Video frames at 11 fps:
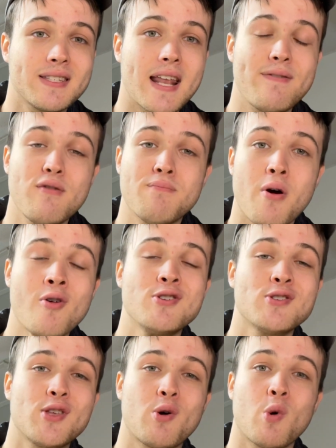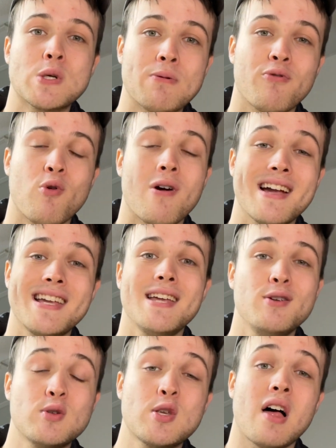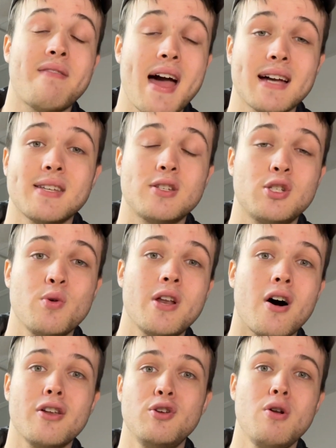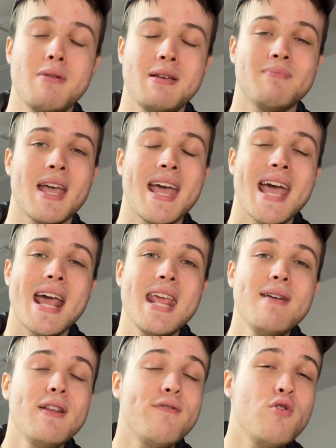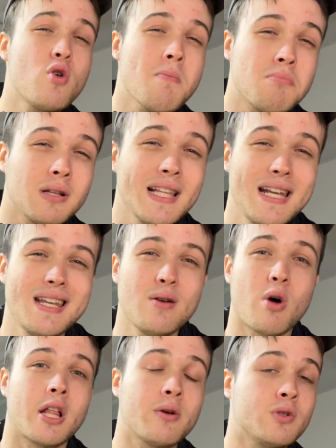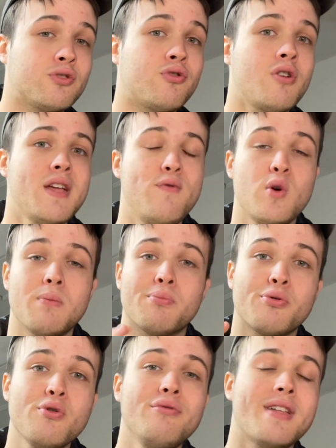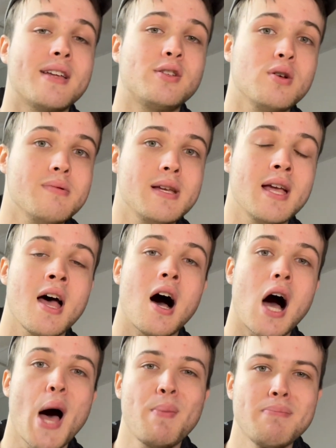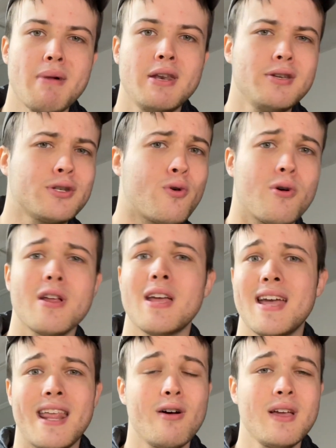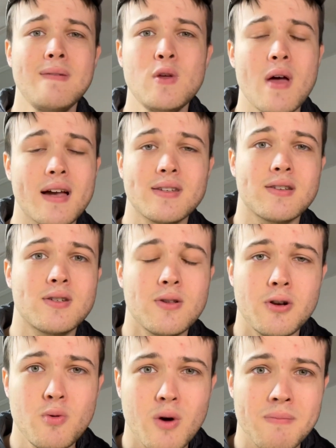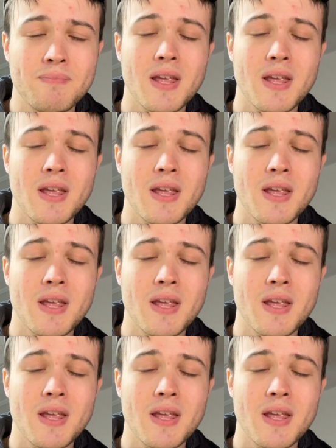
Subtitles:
said, if you purchased the course before, again, you still have access to it on Udemy. And even if you completed it while it was free, if you can prove that to me, hop on my Discord and I'll give you access to the new one.